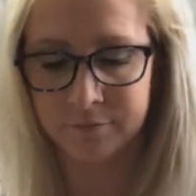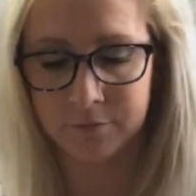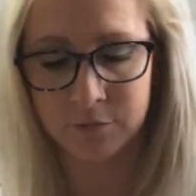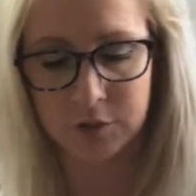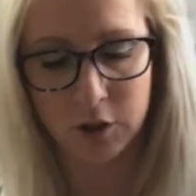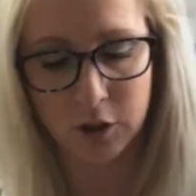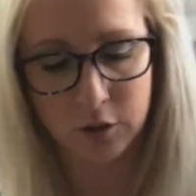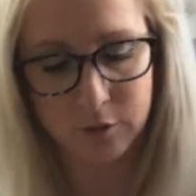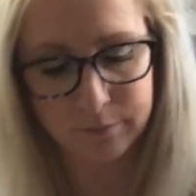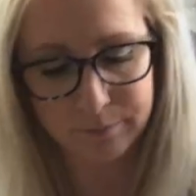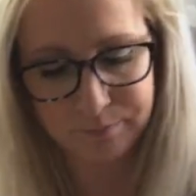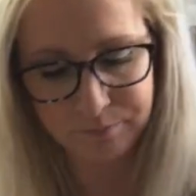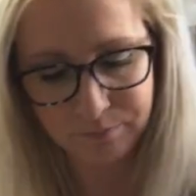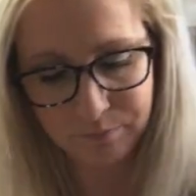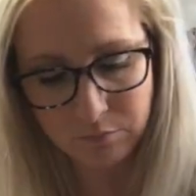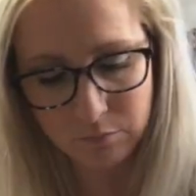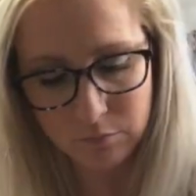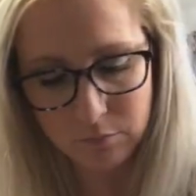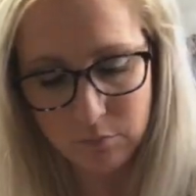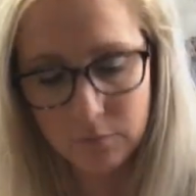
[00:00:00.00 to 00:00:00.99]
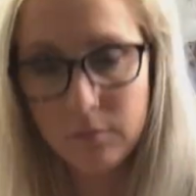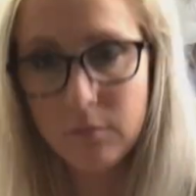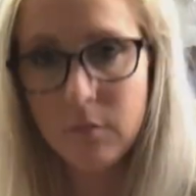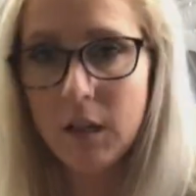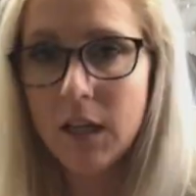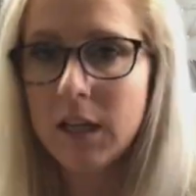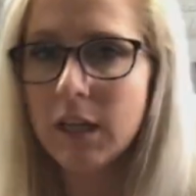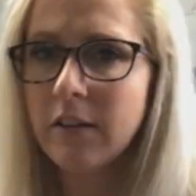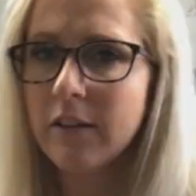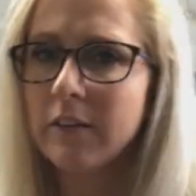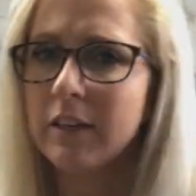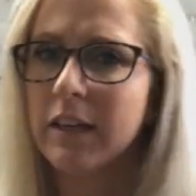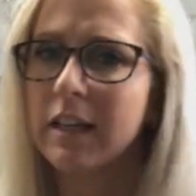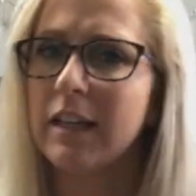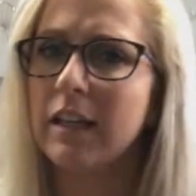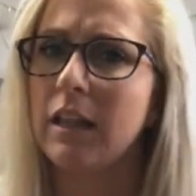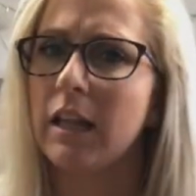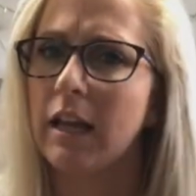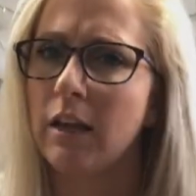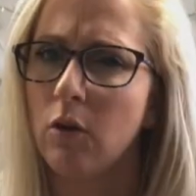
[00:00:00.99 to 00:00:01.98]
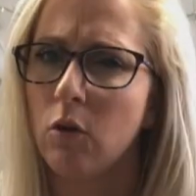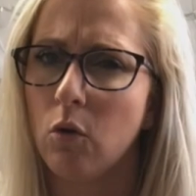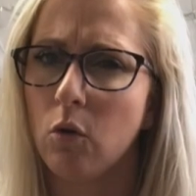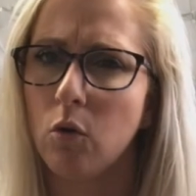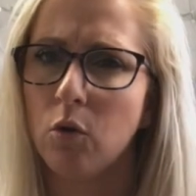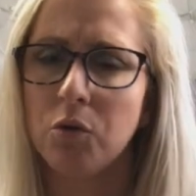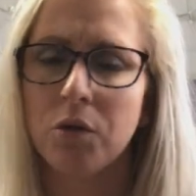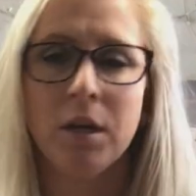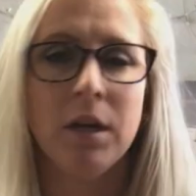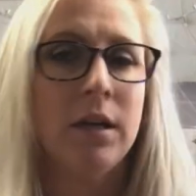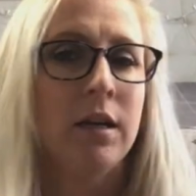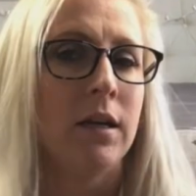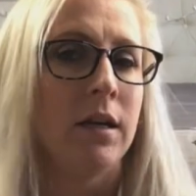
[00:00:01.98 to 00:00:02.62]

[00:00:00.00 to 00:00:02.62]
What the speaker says: So anything I can get light hold